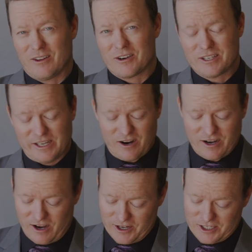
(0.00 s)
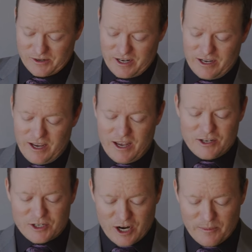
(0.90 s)
largely Austria,
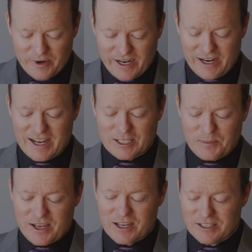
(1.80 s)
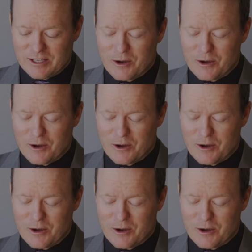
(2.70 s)
Germany. It's because